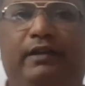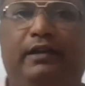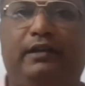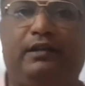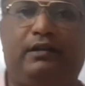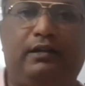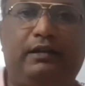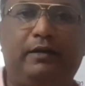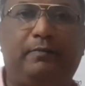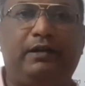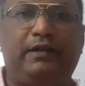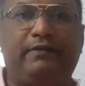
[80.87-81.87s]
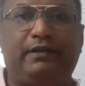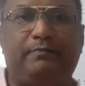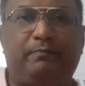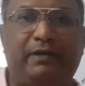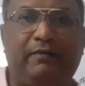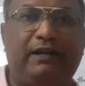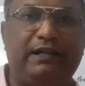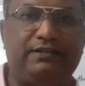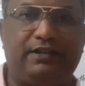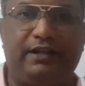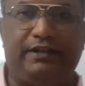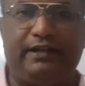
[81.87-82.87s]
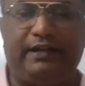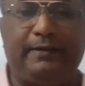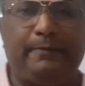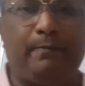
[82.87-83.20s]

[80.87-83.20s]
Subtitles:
in an underprivileged area.